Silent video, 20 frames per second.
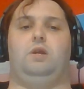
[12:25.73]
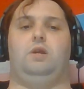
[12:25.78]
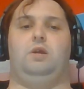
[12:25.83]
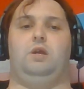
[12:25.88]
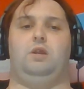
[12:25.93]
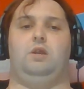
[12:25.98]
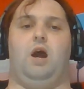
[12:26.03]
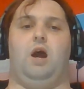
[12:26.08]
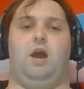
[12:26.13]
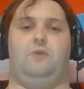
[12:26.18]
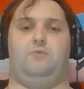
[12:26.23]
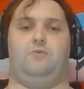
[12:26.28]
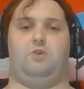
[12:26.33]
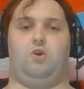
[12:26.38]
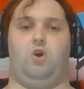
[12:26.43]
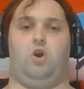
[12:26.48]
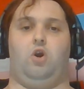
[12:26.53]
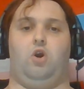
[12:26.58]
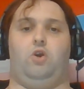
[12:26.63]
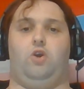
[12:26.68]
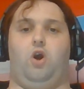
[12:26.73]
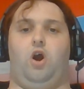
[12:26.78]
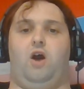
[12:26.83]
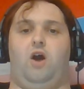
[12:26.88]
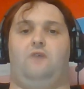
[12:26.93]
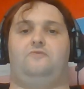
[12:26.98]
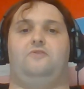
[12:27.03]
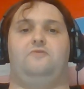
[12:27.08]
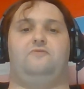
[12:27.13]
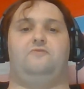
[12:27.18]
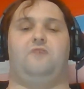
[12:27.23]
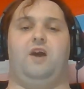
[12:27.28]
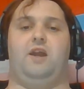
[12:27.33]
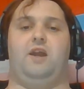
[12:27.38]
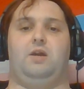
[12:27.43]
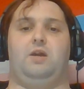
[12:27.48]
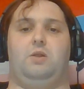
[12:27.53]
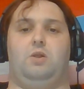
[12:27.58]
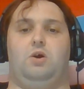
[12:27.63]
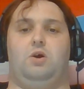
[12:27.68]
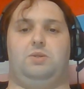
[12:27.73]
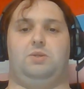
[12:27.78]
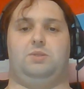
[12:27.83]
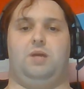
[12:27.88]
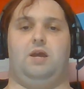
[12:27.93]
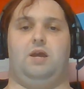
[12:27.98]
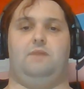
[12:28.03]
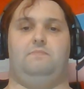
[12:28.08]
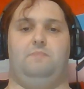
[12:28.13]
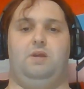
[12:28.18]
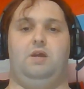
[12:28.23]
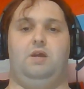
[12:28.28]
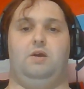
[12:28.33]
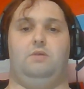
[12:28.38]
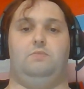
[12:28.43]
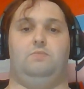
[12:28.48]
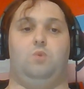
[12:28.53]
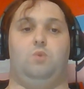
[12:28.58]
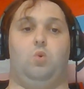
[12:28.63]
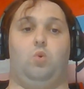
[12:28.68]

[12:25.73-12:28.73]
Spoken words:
in high regard, often fighting alongside men,